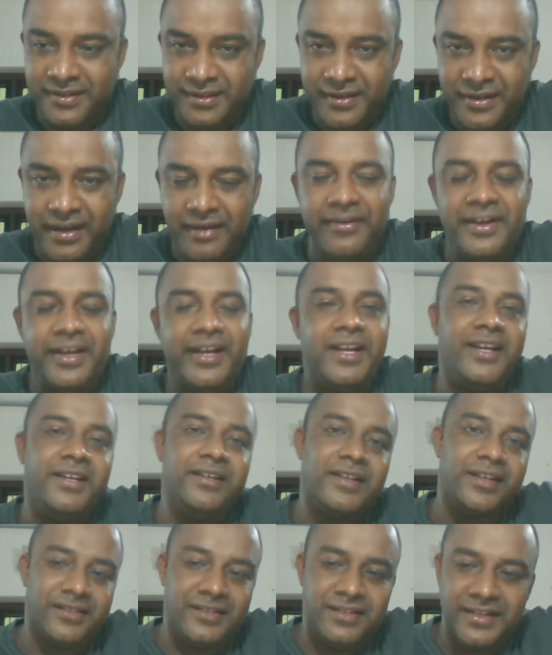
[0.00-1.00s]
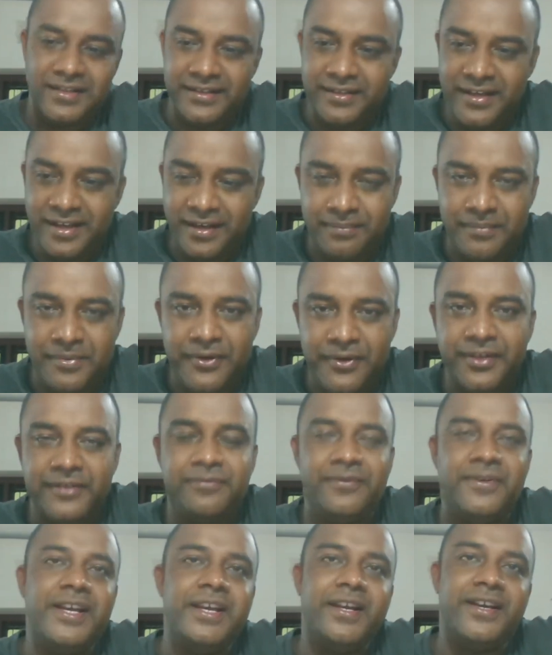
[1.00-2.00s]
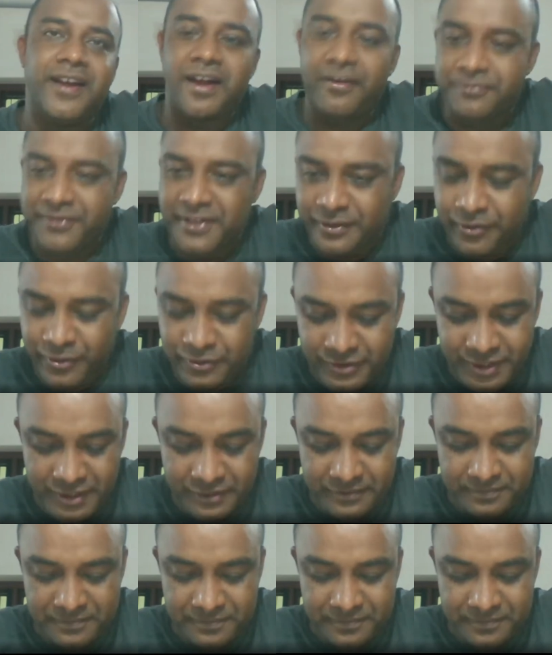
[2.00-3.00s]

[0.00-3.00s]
a very interesting, a beautifully crafted question.